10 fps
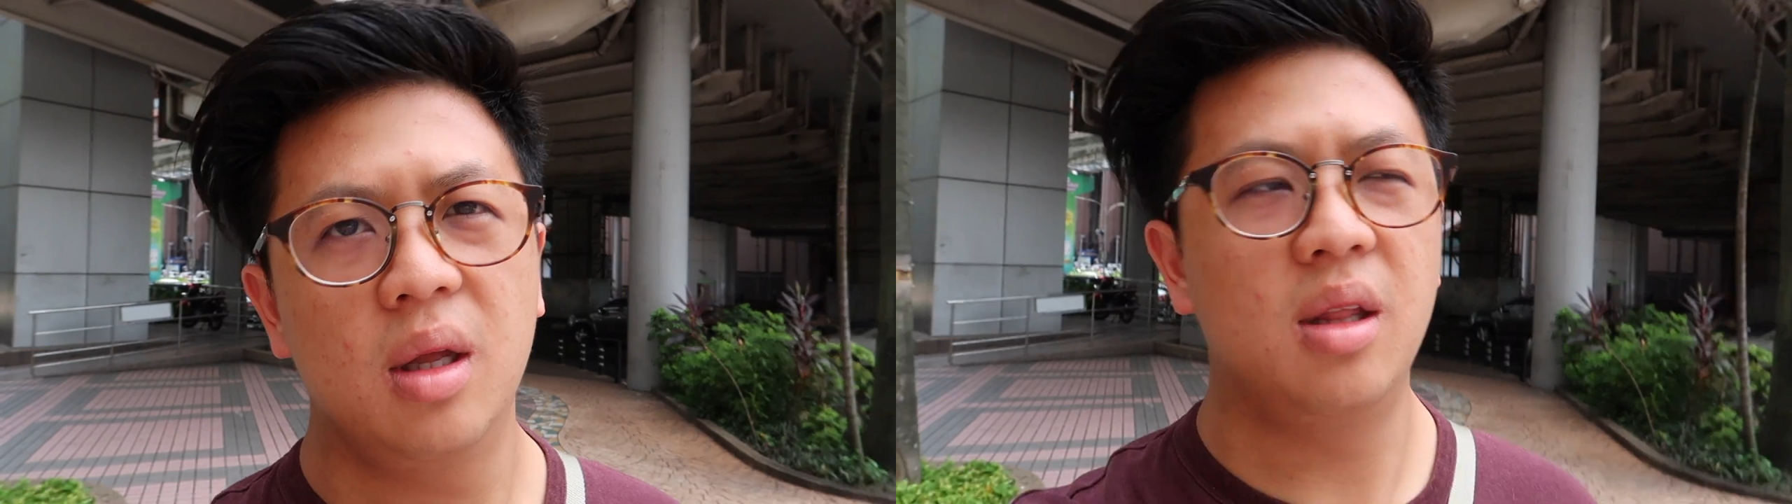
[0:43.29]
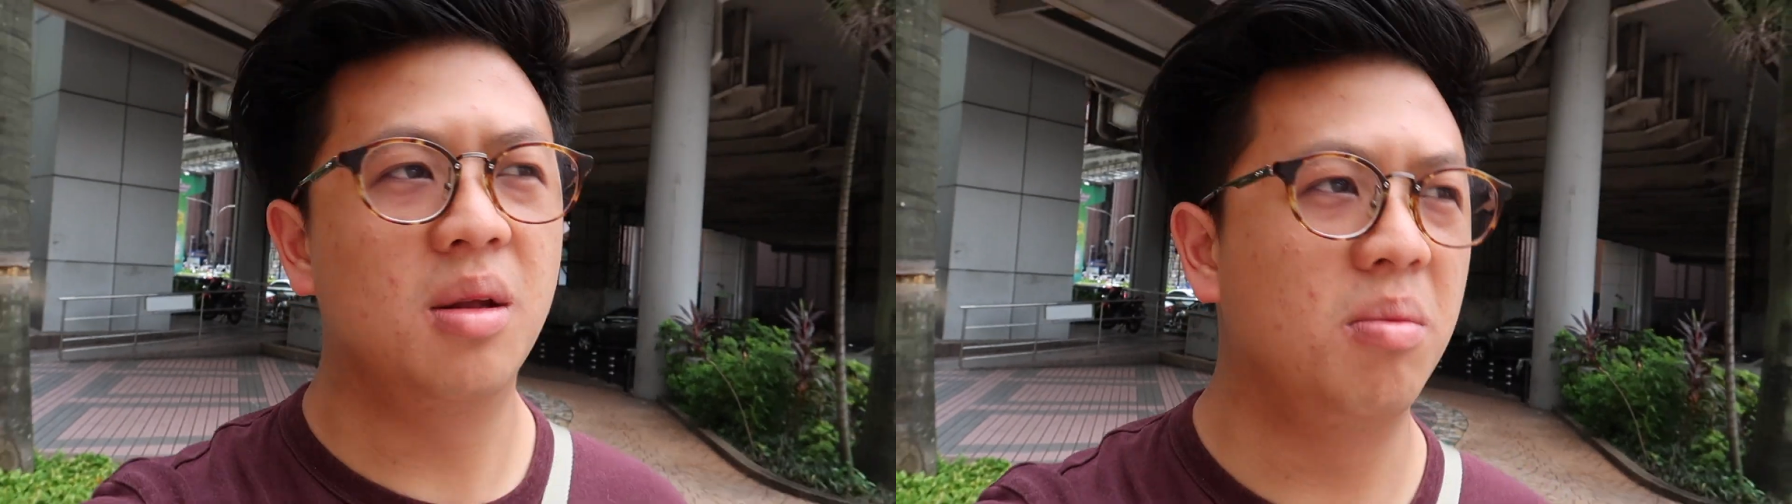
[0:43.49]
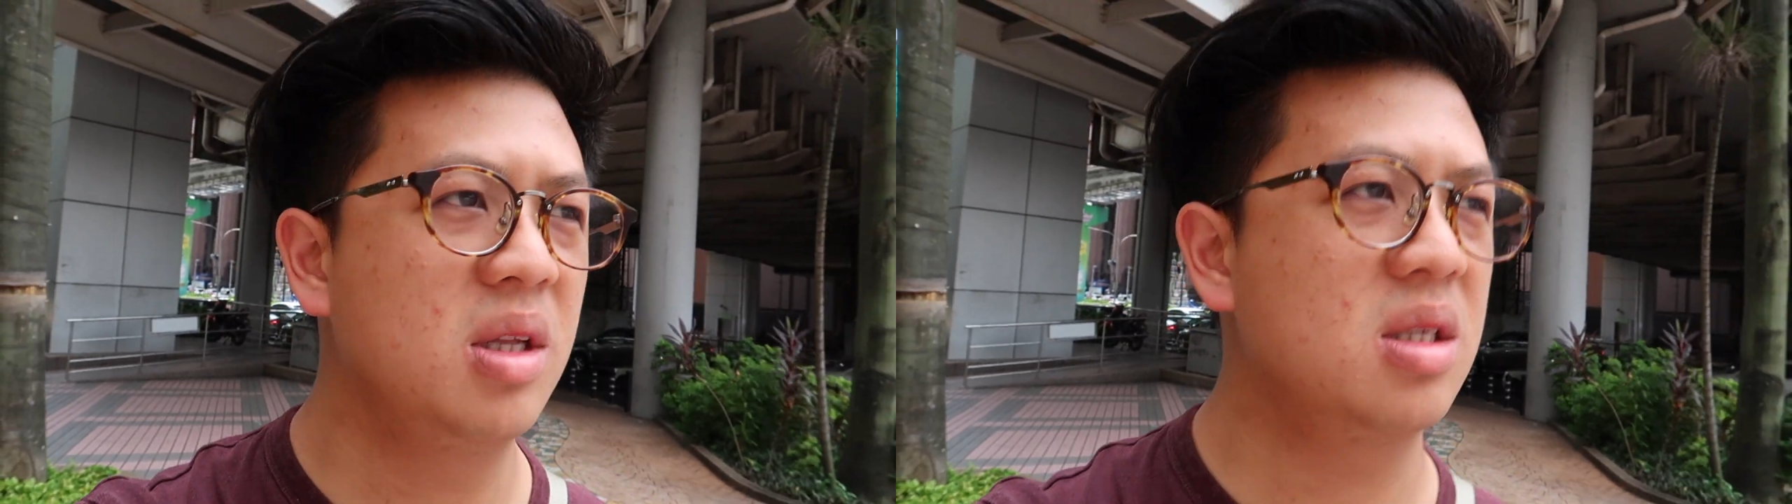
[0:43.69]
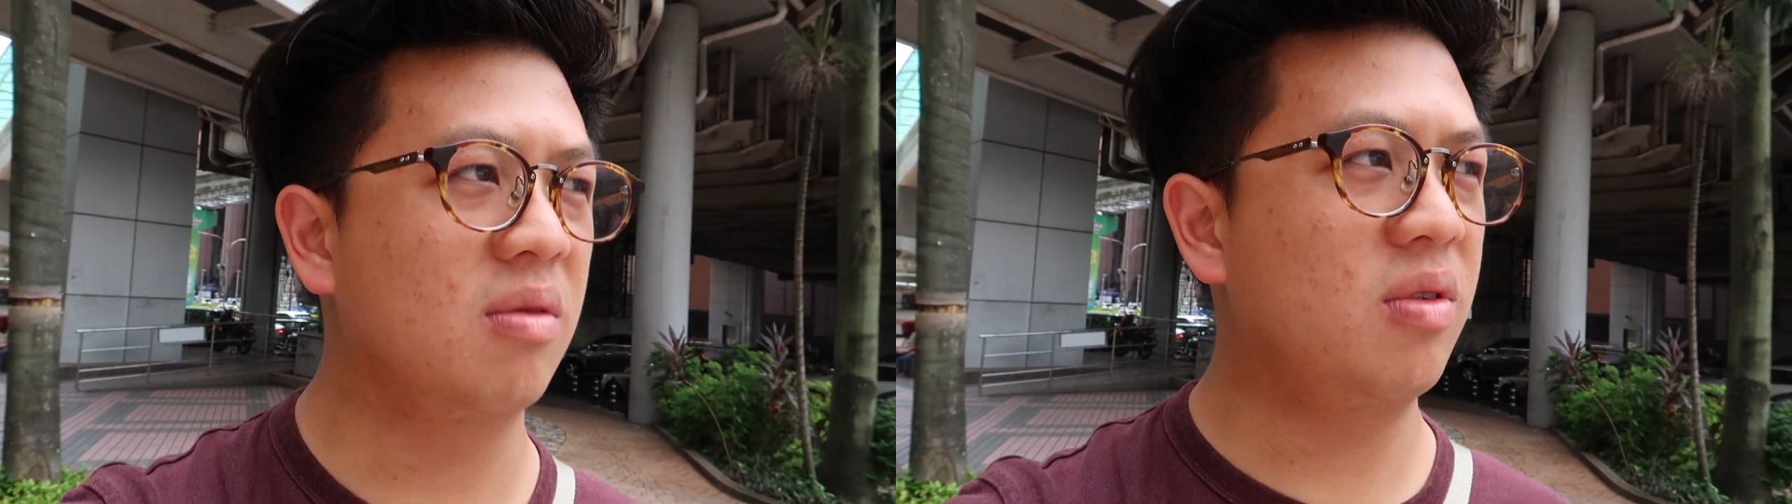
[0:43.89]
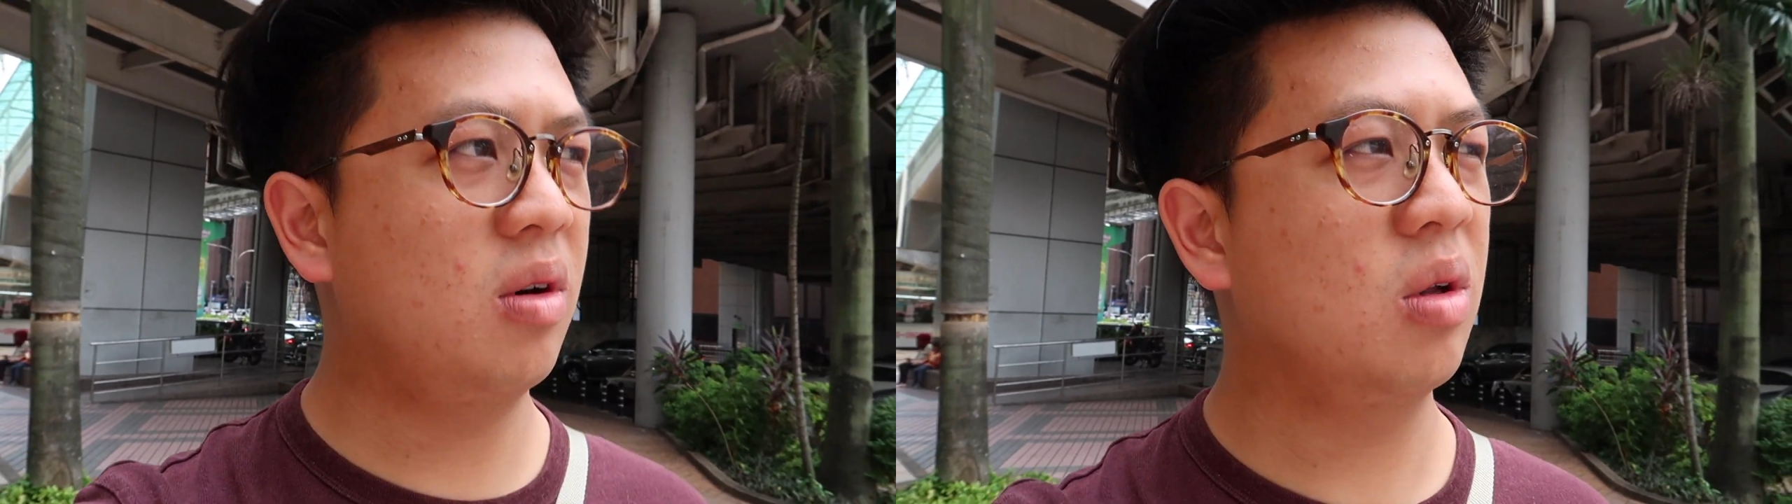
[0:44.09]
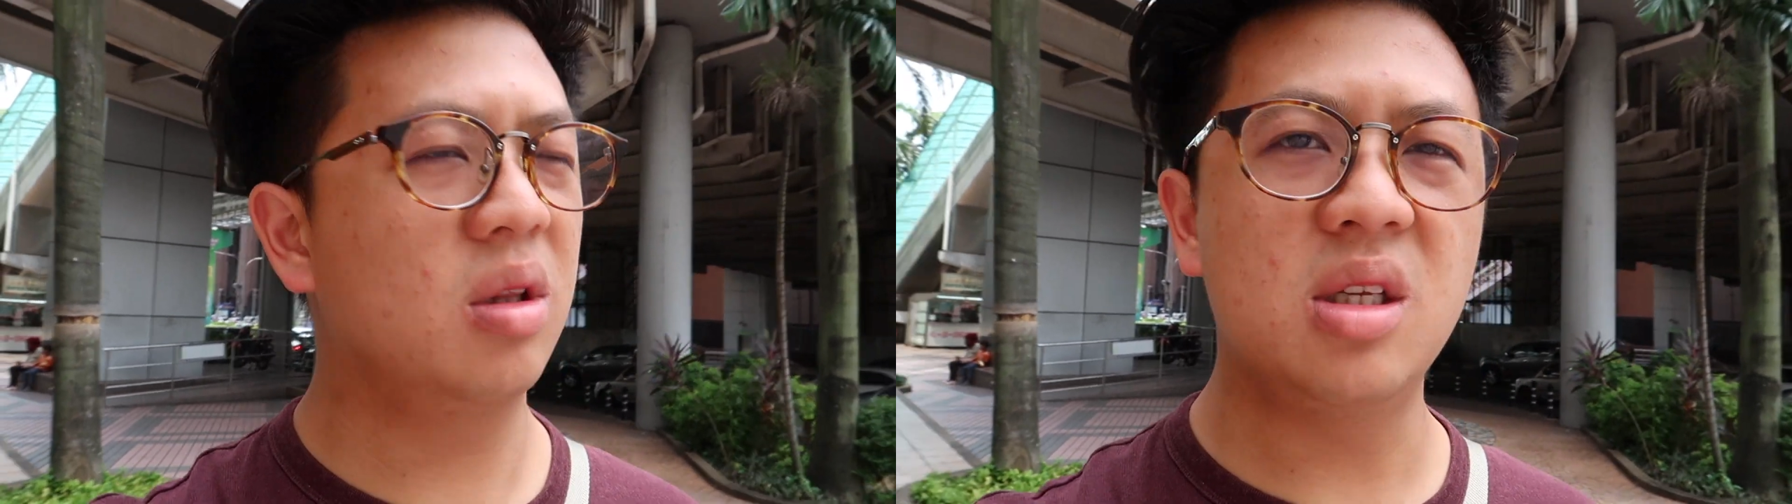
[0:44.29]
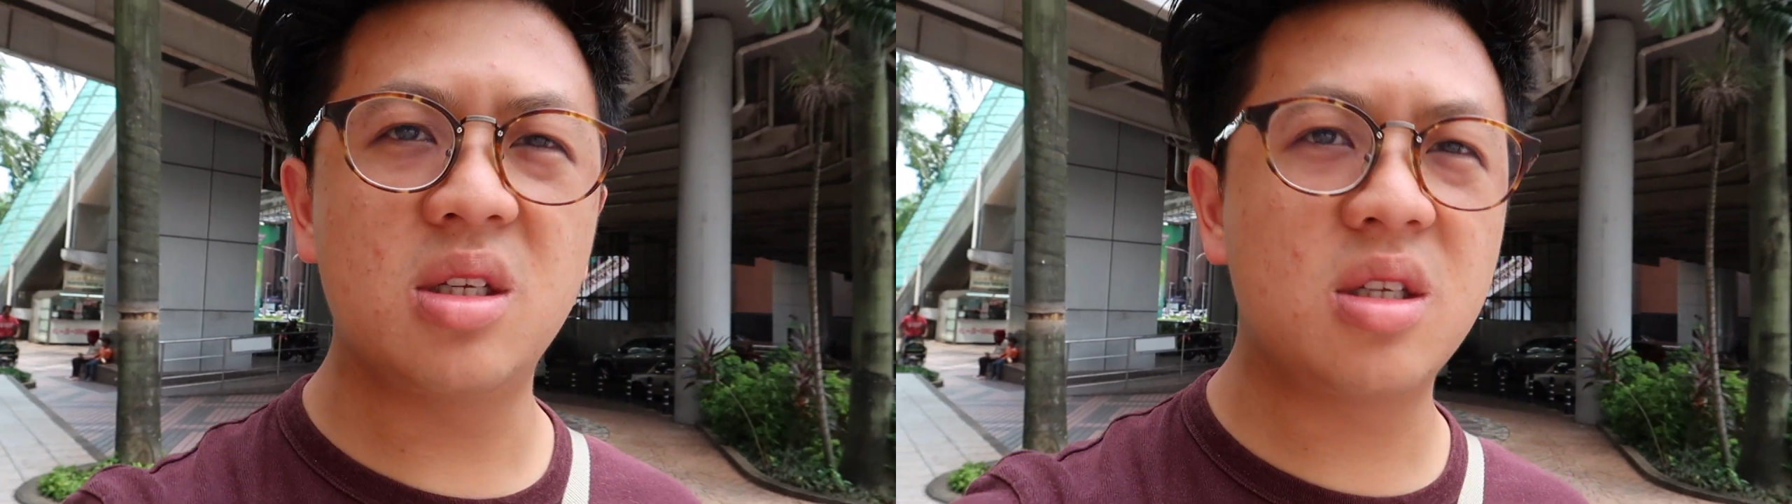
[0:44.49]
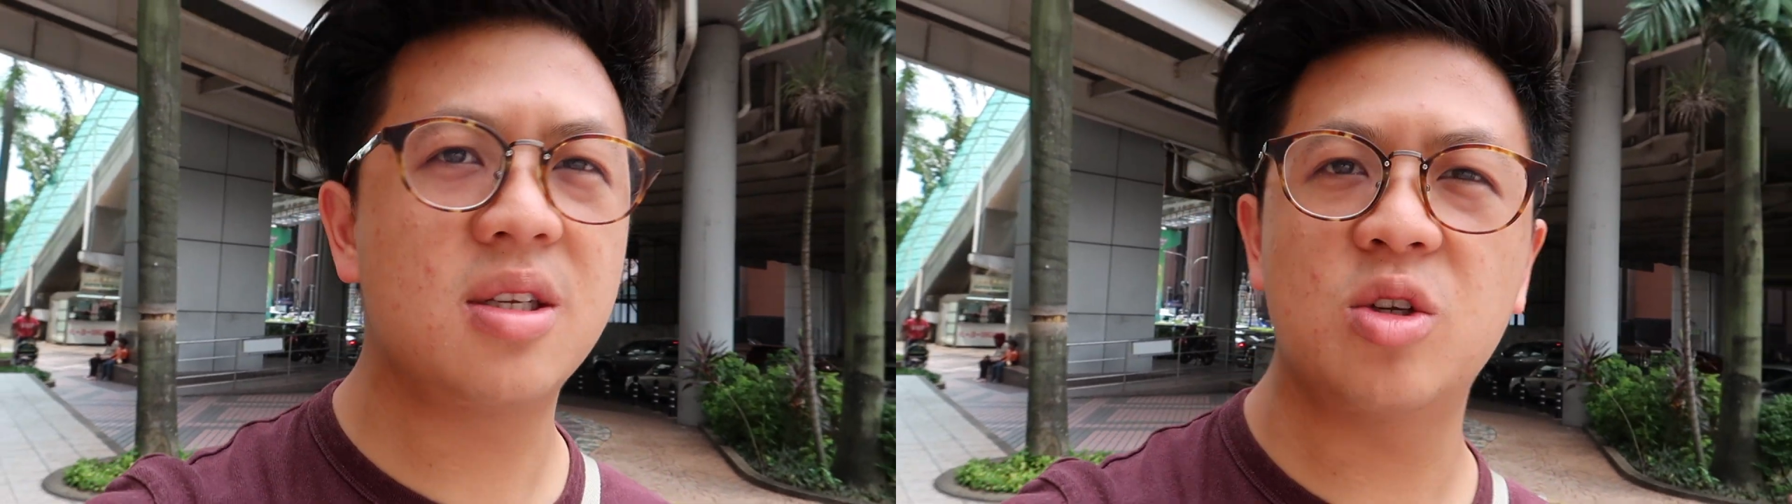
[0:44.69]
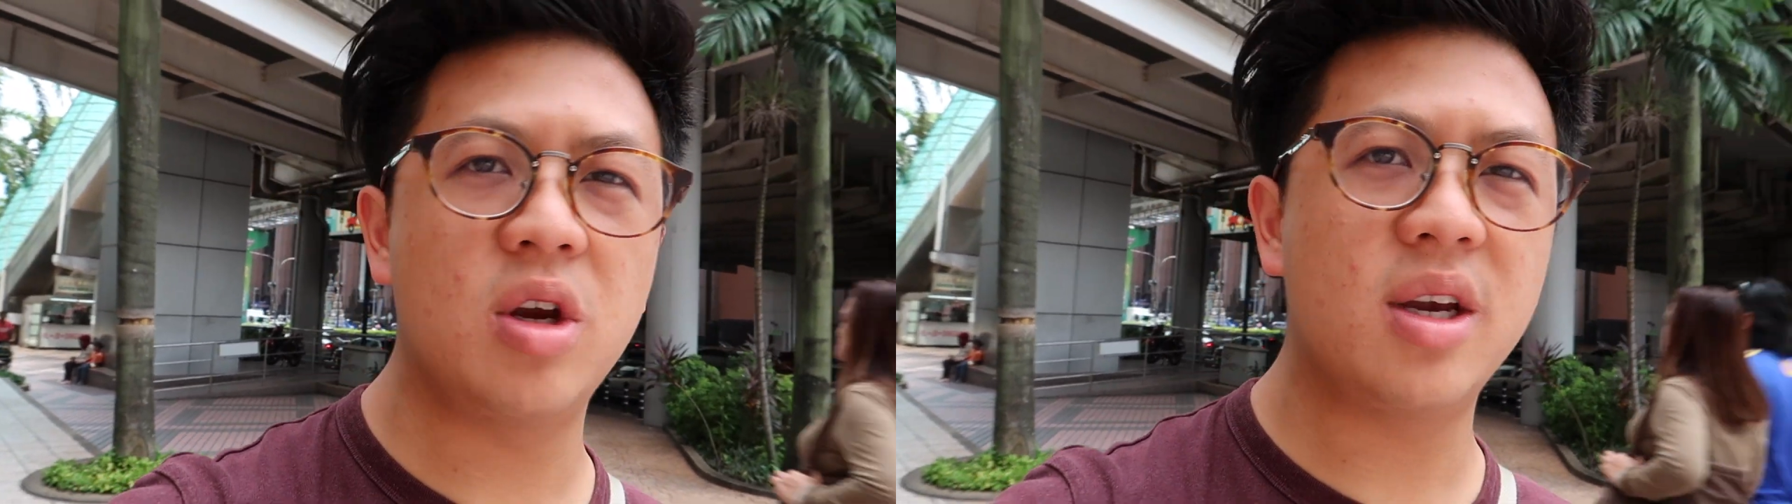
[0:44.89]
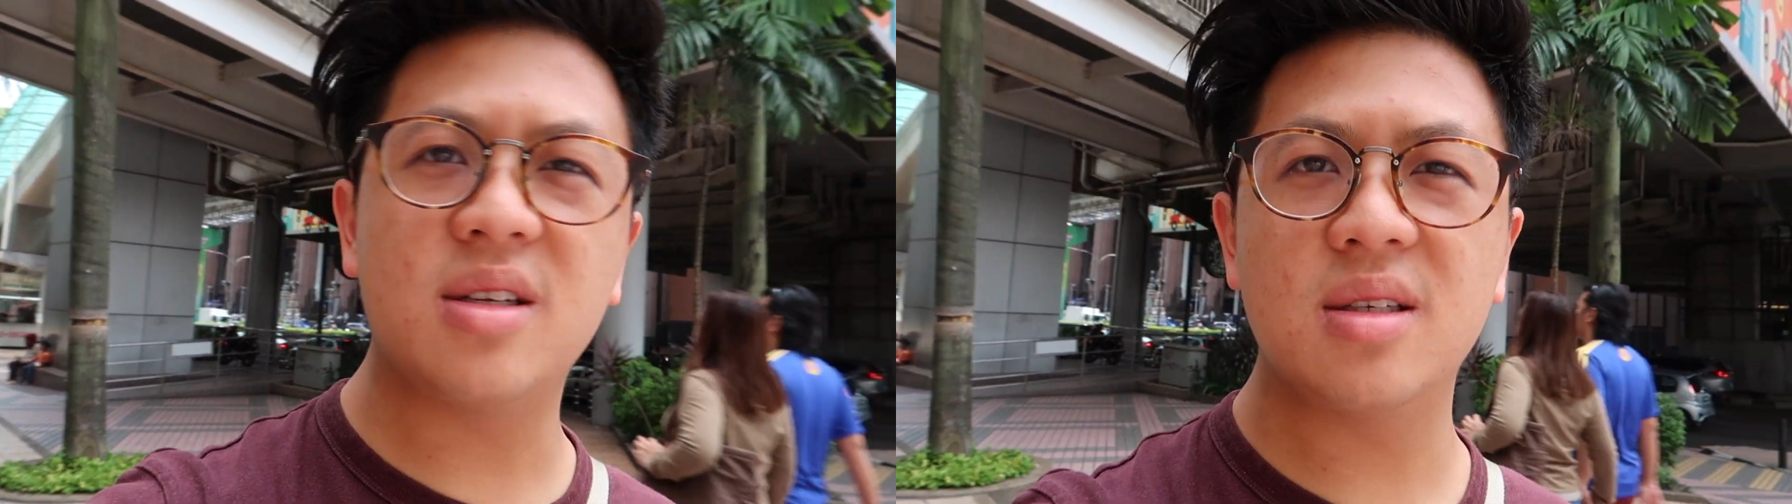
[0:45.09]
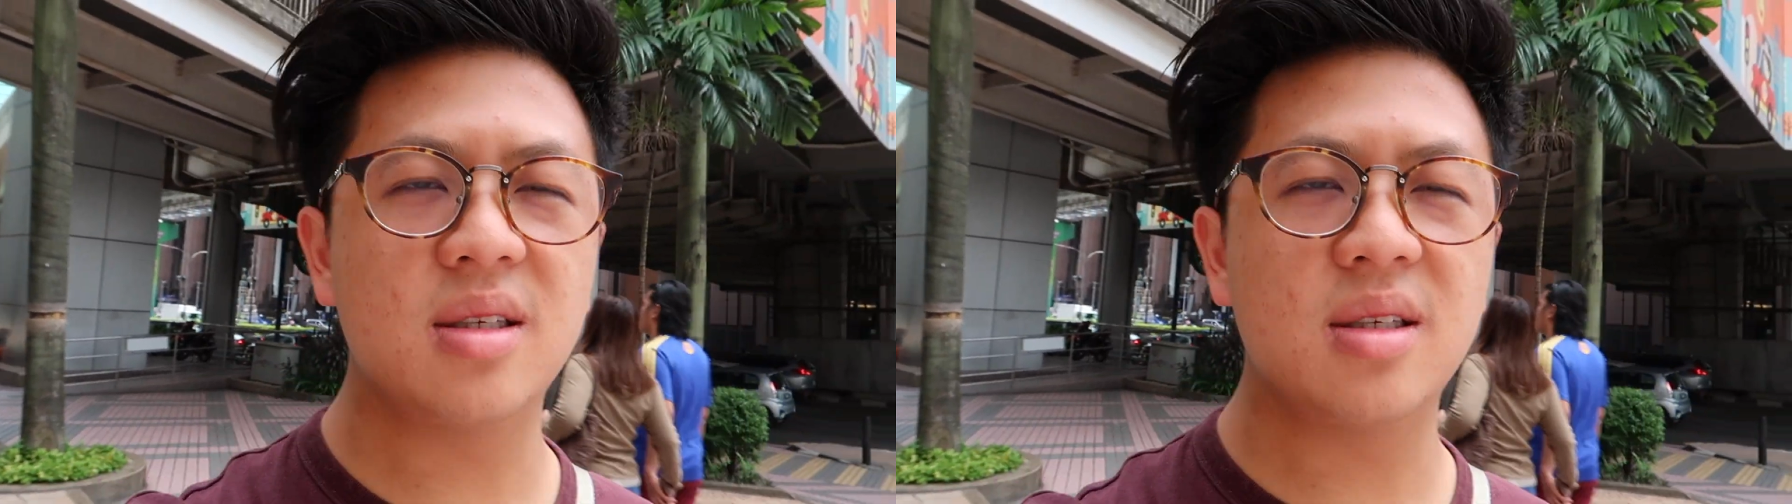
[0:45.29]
In the midst of all this stress,